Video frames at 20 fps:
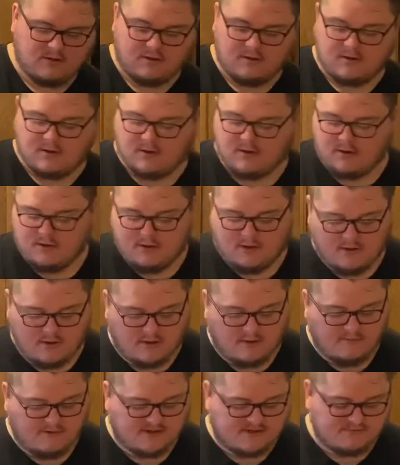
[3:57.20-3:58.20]
Let
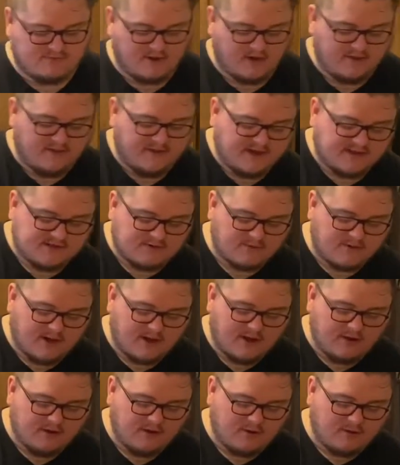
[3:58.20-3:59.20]
me spread these
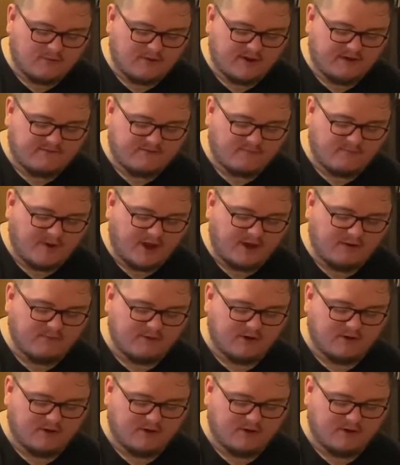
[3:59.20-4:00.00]
around. You don't want to have a bite where you